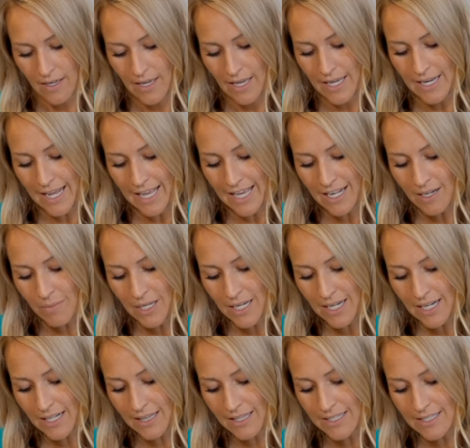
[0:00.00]
An
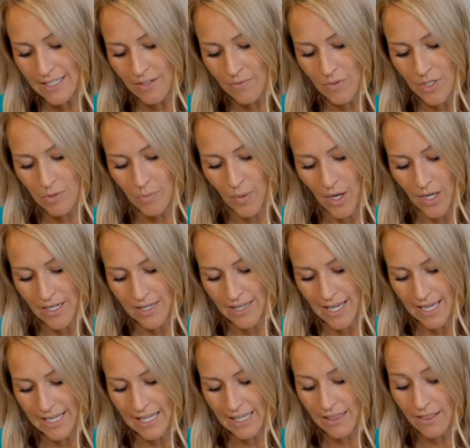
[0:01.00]
animated Clinton responded
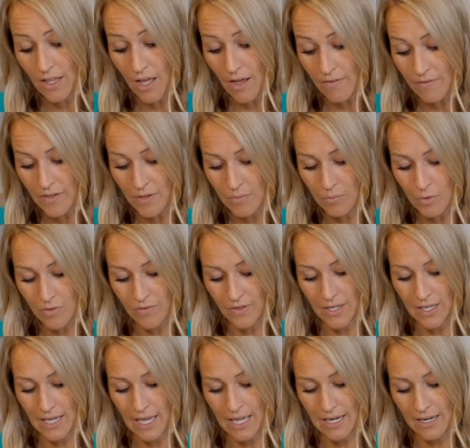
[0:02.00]
that he loved the
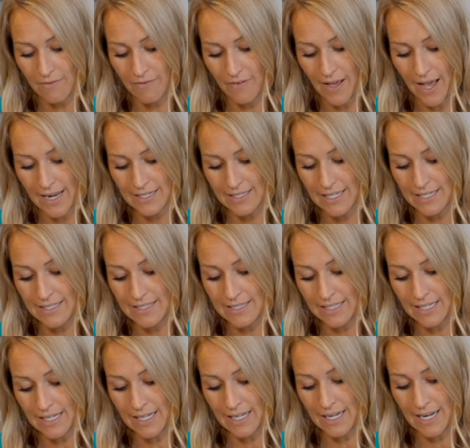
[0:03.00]
movie, and in fact had
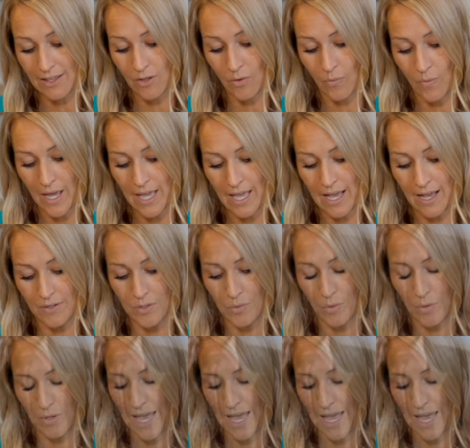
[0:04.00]
seen it at the White House with